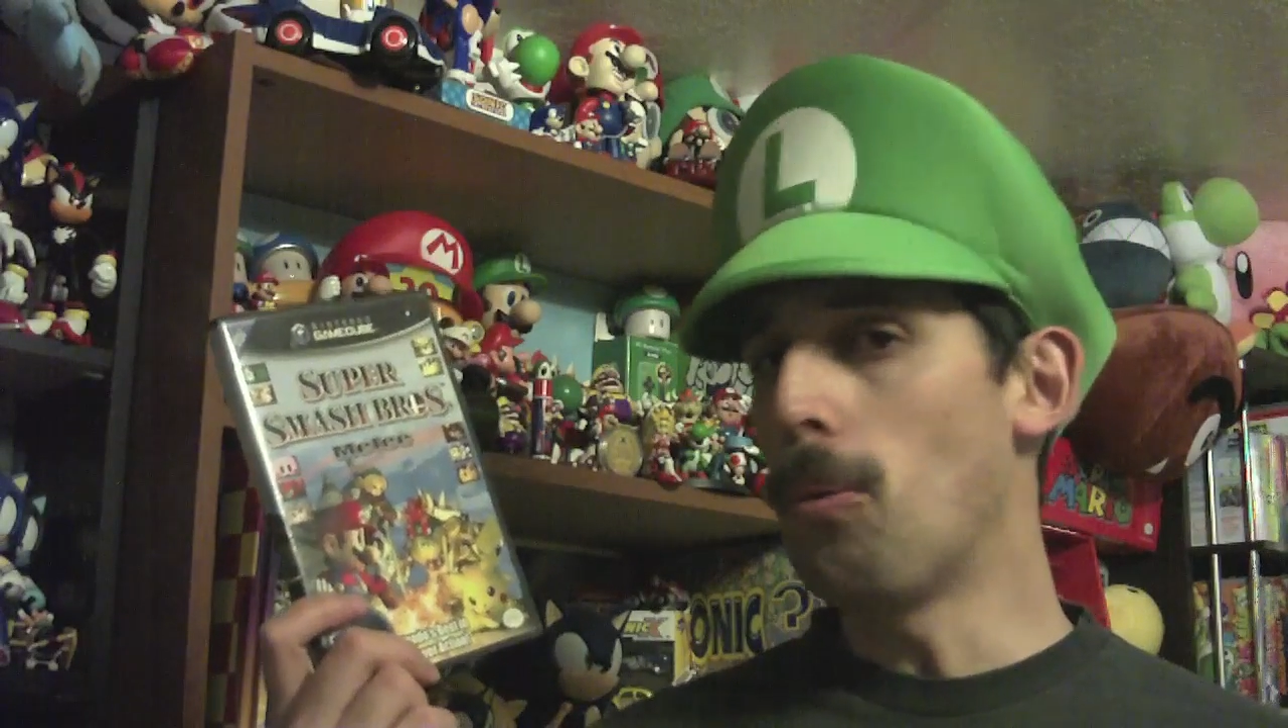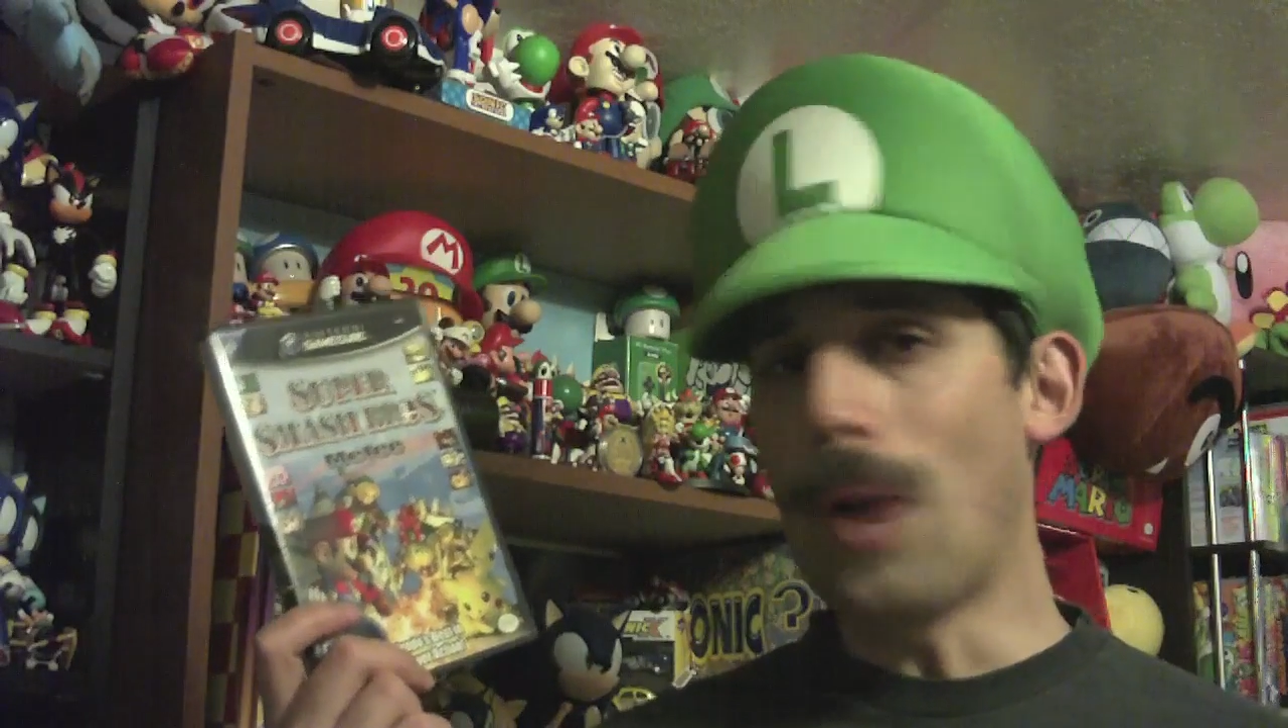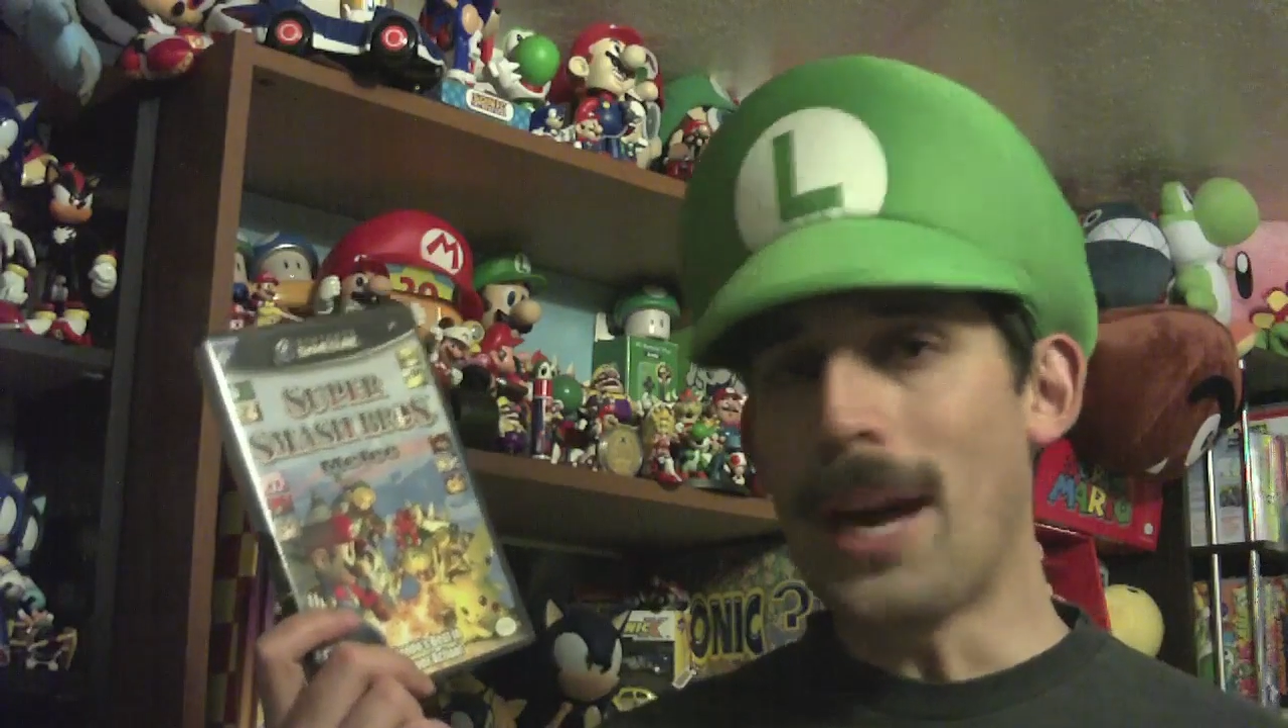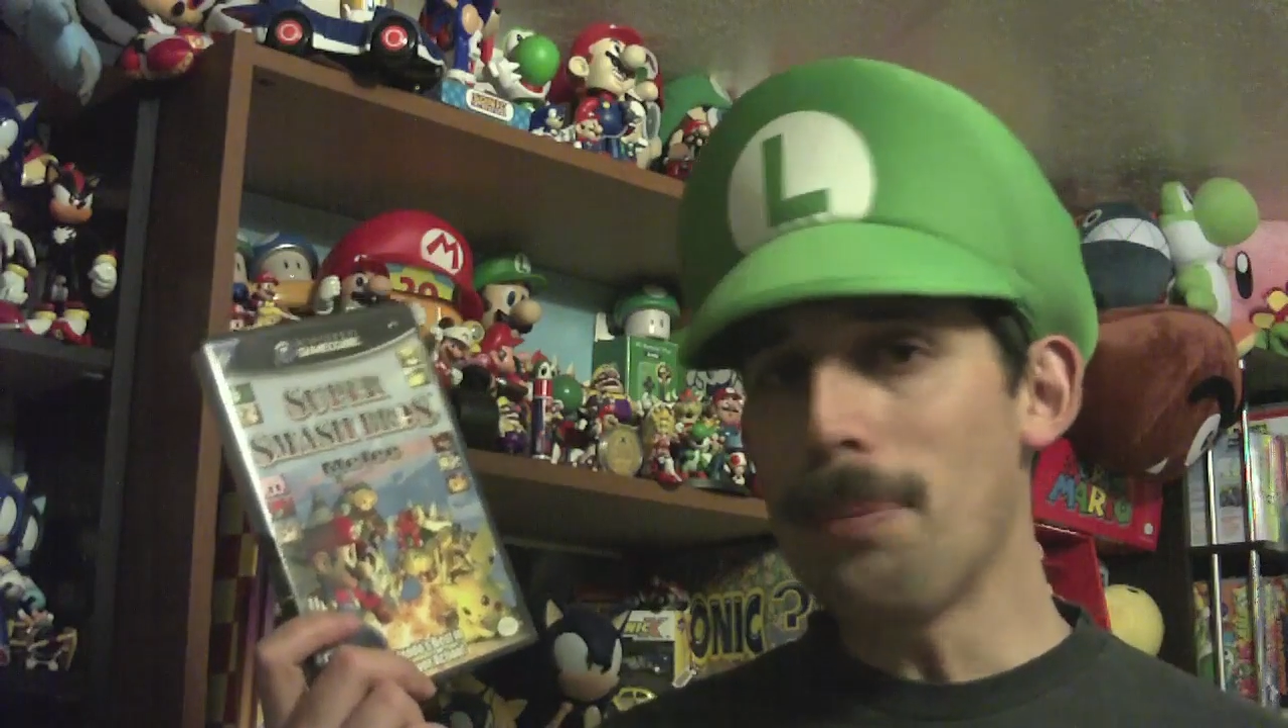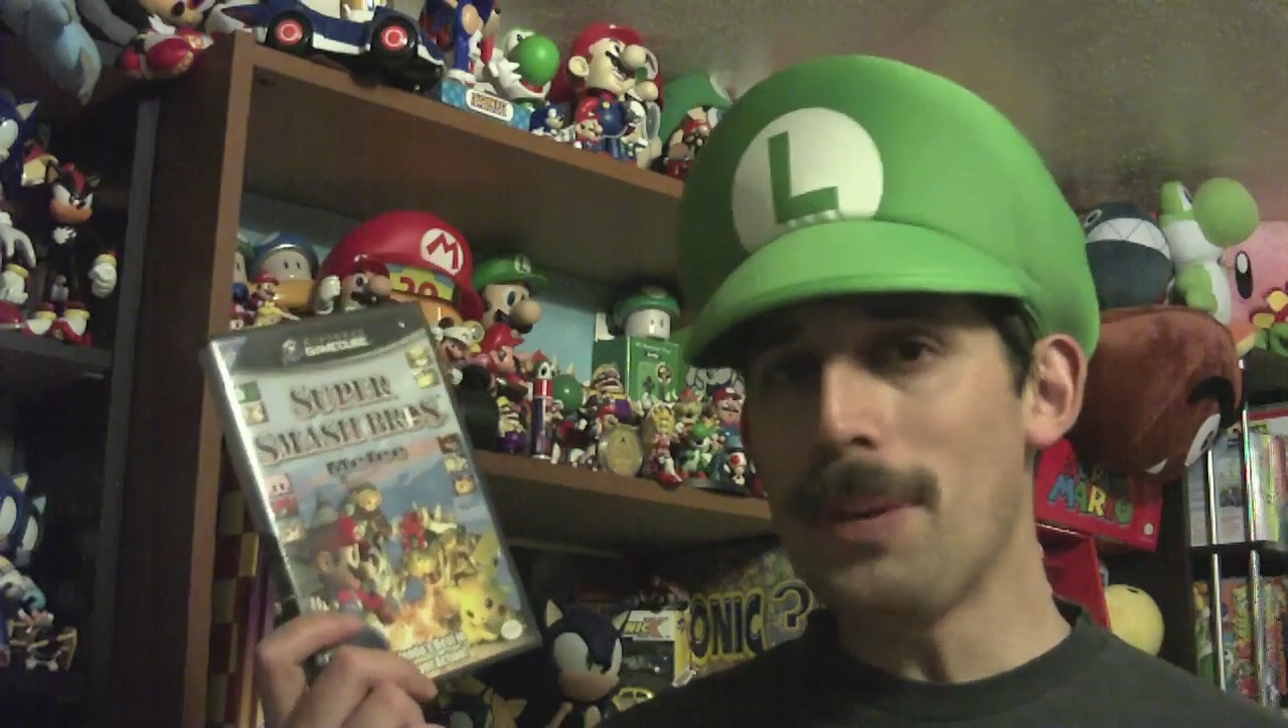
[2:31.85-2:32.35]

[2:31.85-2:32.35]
why